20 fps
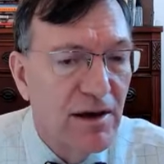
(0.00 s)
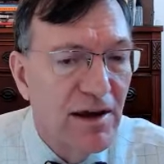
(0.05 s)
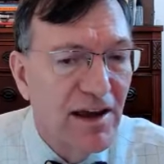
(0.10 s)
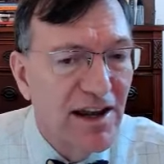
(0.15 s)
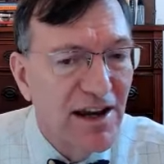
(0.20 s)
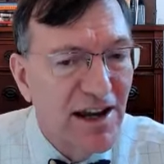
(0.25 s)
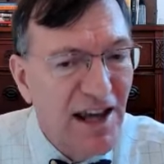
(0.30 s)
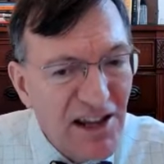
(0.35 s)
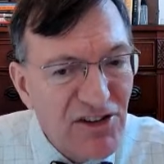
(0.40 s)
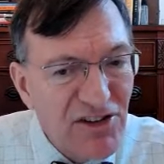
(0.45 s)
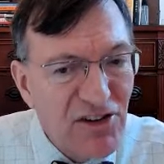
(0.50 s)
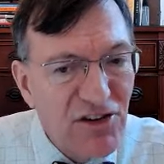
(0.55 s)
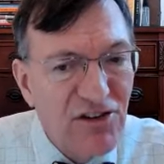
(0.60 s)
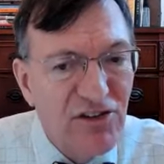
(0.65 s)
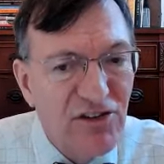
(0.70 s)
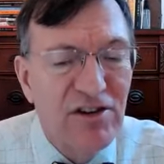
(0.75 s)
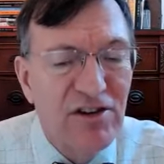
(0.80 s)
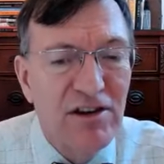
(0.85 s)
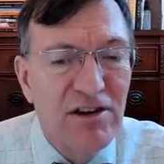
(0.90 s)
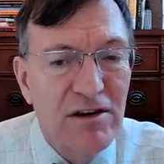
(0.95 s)
And
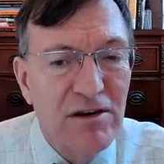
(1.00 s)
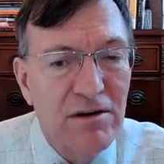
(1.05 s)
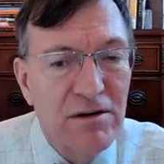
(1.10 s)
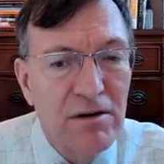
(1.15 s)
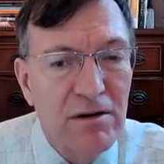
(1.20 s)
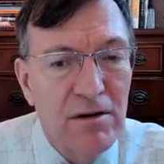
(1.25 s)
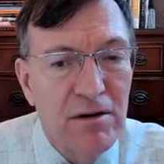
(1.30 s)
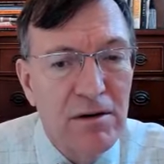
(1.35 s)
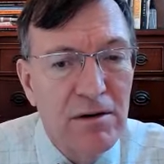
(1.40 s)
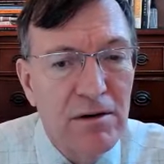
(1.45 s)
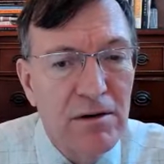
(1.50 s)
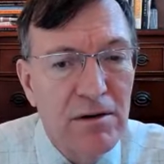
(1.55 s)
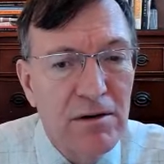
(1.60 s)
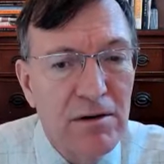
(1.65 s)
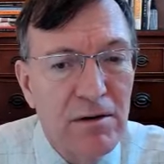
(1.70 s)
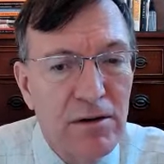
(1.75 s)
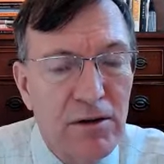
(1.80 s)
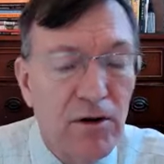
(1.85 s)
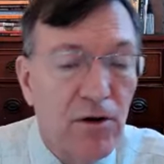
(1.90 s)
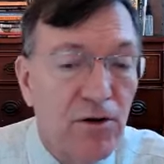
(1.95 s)
agency,
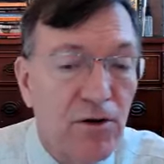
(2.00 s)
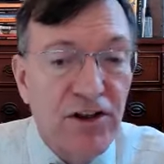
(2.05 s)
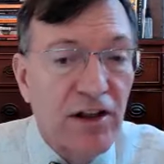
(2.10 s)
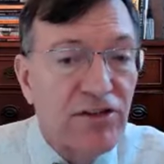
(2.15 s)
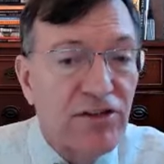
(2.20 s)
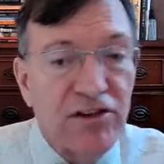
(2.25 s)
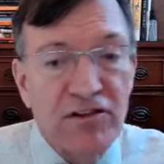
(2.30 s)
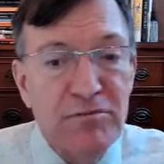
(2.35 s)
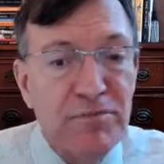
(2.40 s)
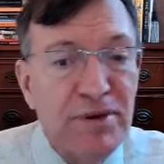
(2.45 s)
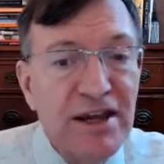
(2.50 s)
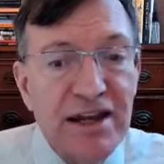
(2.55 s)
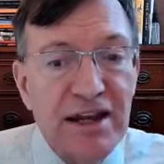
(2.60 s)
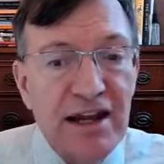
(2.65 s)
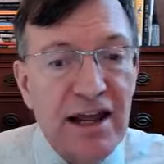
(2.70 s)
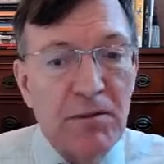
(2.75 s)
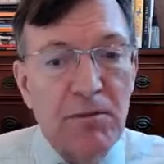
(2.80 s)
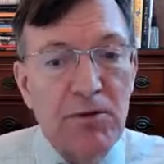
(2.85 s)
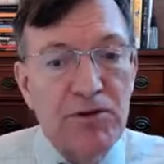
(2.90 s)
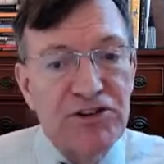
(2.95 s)
their sense of being
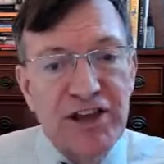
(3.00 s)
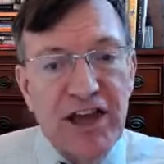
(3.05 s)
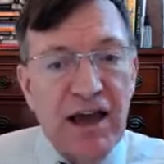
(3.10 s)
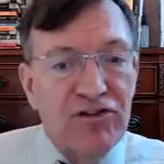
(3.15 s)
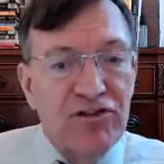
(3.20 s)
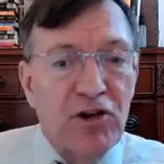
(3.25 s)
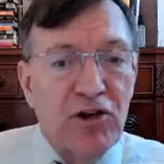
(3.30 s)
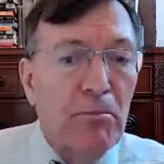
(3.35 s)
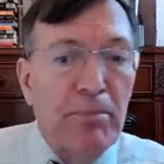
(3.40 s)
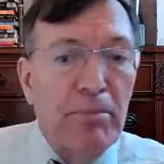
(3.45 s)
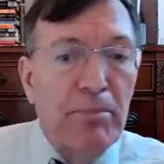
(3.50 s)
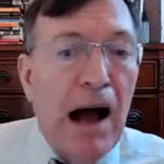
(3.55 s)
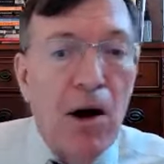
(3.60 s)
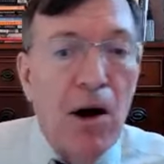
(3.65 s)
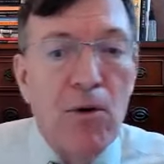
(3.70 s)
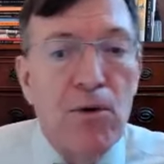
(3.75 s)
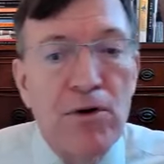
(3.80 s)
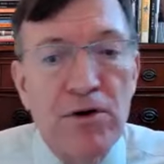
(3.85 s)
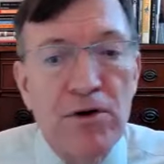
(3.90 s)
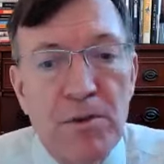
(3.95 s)
able to have some
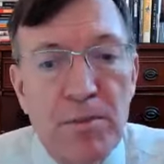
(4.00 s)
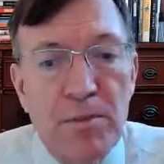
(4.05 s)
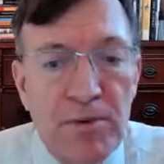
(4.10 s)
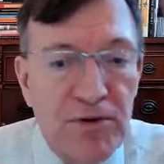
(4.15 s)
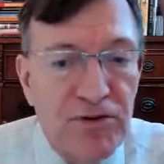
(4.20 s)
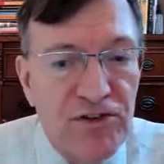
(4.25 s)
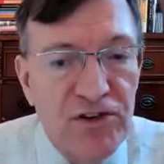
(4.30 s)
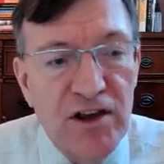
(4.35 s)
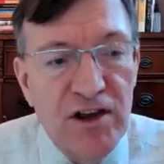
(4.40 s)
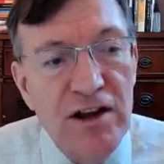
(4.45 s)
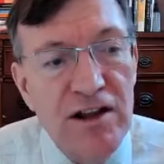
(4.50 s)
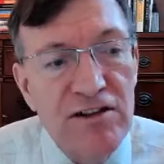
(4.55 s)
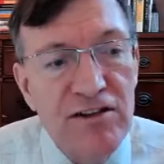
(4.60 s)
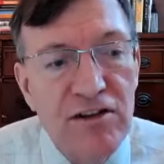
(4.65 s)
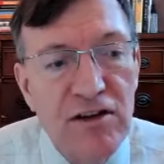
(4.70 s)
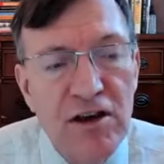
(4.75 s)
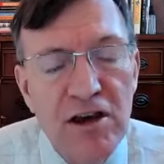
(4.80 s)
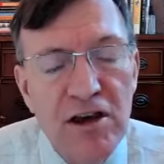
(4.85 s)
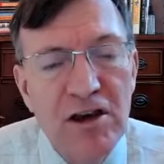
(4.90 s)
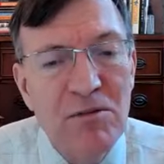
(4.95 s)
power in the
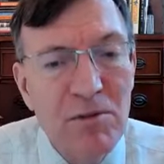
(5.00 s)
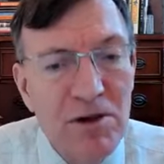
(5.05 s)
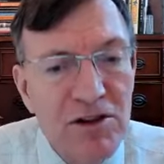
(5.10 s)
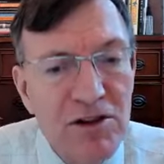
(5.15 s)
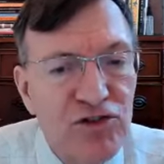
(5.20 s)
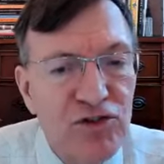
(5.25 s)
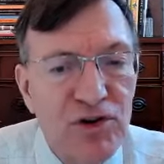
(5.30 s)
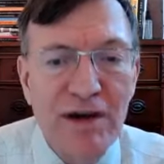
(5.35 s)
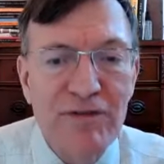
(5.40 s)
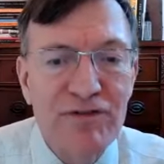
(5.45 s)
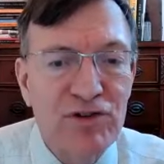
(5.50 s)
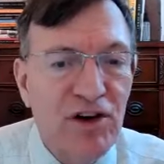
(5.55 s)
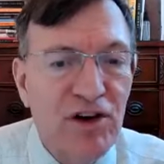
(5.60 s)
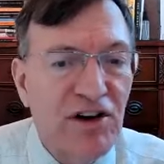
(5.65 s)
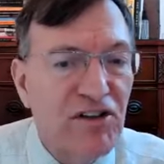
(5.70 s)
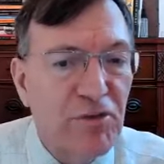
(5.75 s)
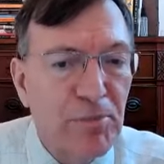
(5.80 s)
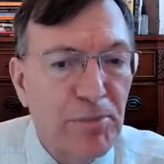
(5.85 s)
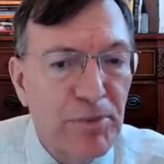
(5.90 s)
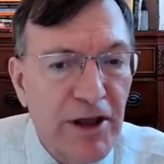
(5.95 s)
proceedings, means you have to
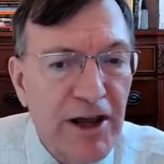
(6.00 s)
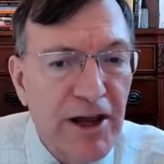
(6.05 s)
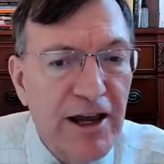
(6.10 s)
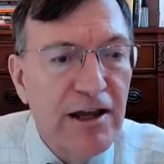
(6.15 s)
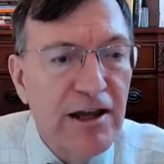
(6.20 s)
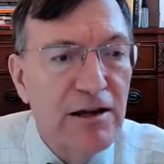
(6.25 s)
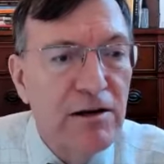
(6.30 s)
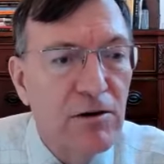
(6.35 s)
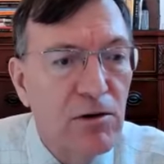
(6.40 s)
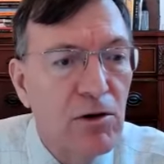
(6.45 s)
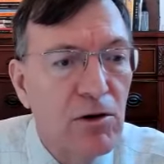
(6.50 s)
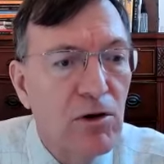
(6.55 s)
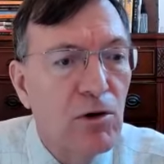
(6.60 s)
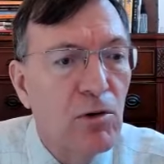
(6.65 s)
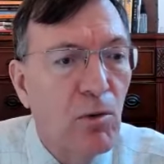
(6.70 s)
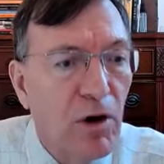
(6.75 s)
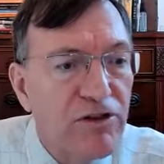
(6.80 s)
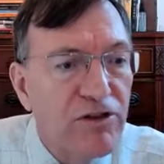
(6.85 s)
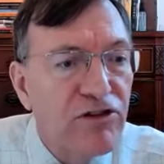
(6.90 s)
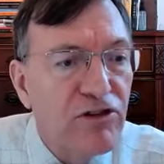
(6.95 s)
explain
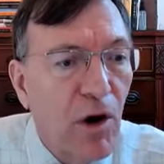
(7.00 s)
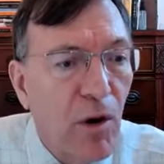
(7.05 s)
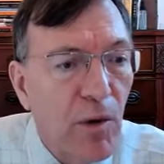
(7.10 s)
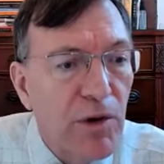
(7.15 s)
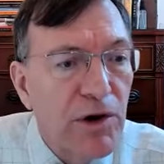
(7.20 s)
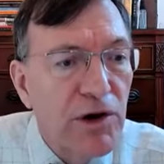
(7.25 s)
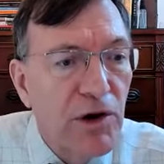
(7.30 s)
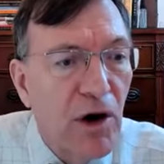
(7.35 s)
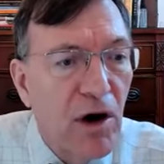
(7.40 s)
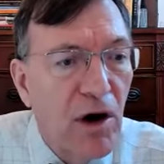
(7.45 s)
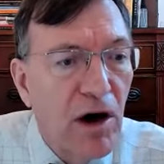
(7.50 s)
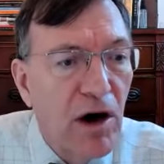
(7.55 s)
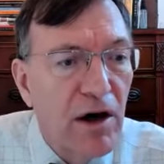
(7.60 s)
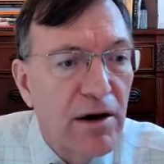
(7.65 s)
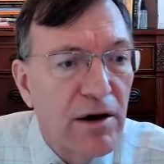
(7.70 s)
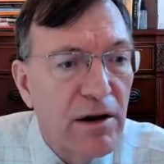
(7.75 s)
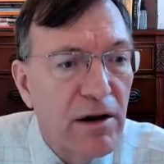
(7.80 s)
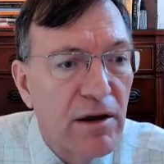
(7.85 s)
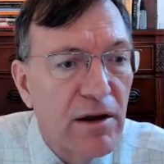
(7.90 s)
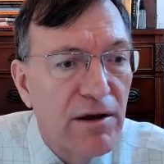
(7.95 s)
what's going
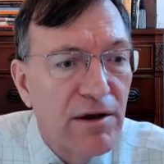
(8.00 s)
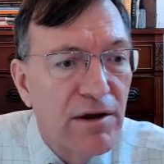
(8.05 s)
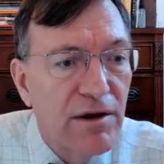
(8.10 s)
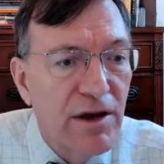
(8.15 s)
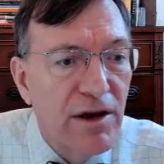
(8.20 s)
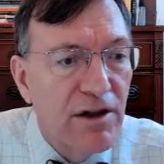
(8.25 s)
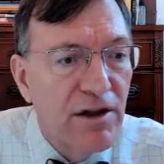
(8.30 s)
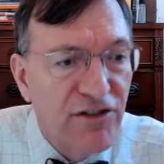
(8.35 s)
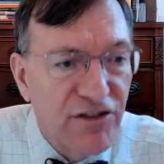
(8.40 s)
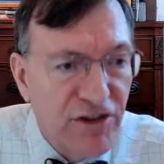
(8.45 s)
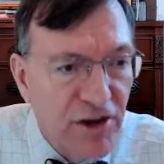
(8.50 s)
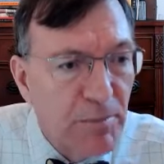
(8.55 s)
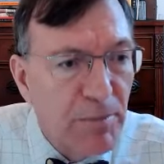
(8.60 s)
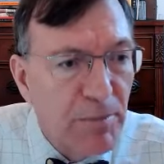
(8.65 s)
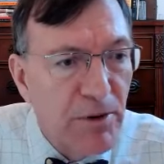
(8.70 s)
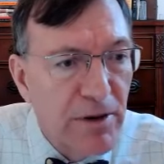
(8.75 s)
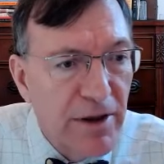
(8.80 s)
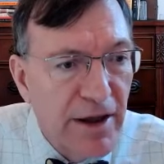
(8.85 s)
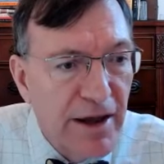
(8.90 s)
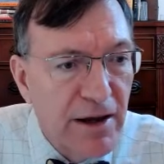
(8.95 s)
on in
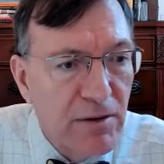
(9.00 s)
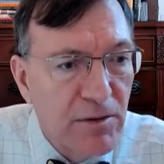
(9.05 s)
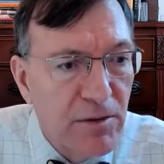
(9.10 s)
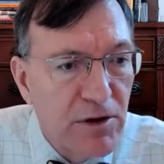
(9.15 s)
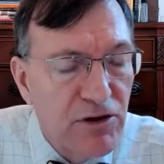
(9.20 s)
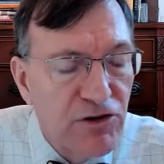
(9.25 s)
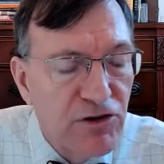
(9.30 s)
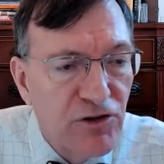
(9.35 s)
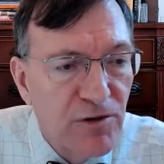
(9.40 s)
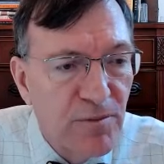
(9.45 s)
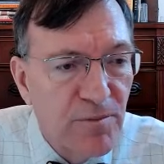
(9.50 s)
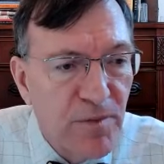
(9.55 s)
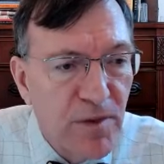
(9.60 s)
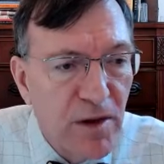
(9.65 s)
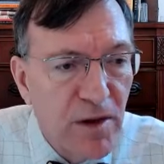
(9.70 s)
simple language